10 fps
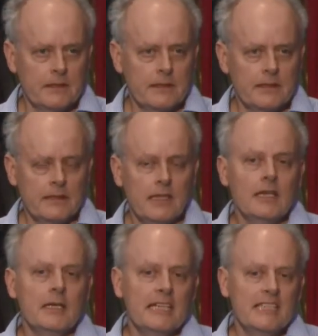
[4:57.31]
Okay?
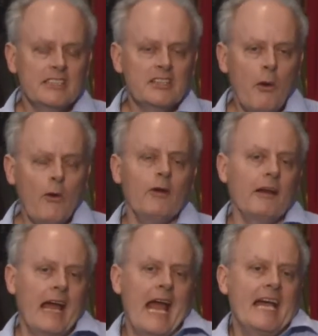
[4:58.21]
It is not
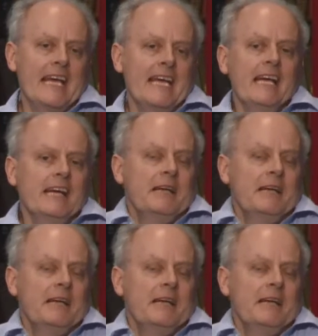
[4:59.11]
a